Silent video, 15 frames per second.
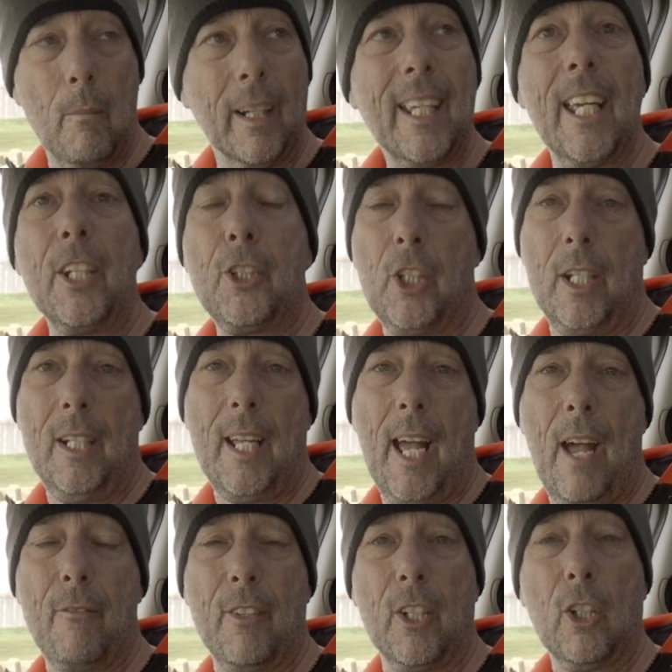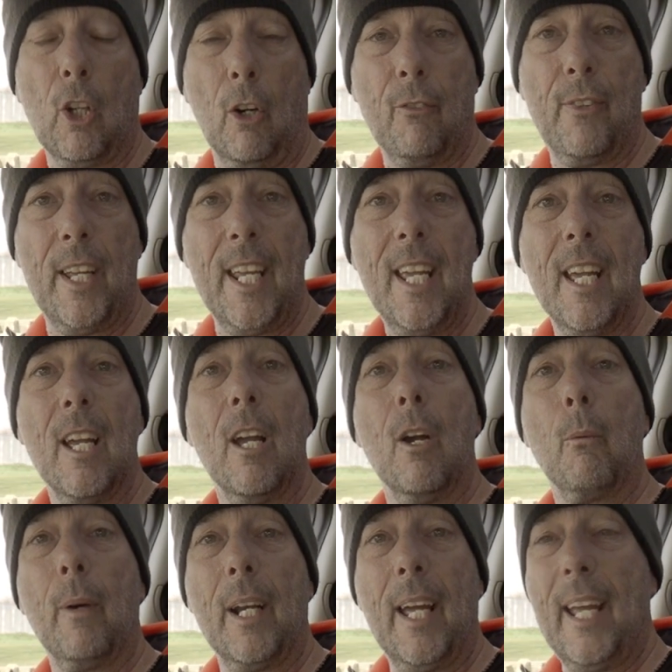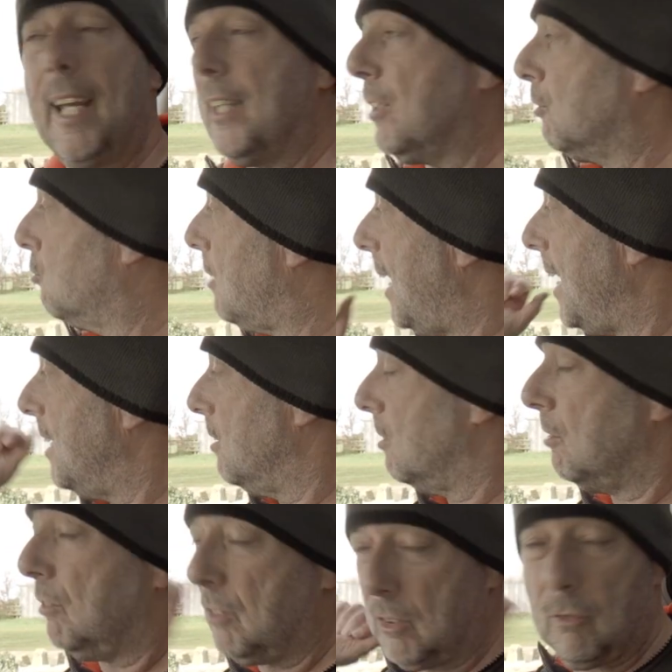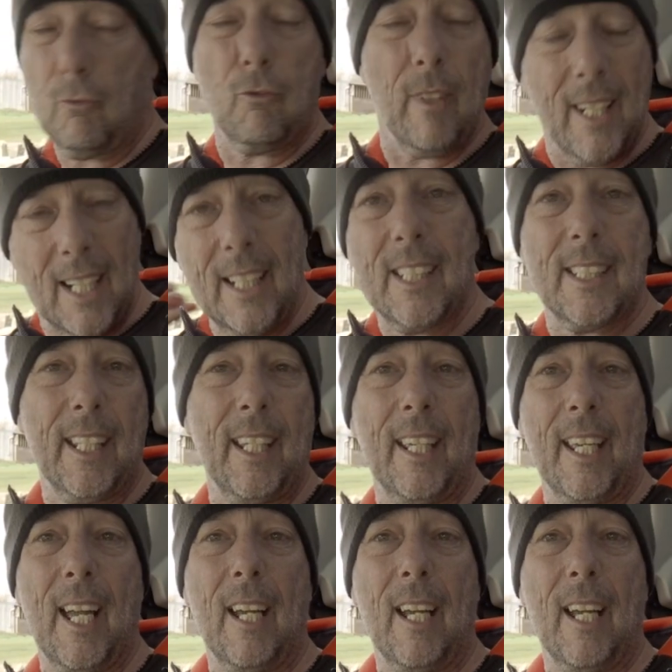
kitchen having a coffee when I hear the wren really singing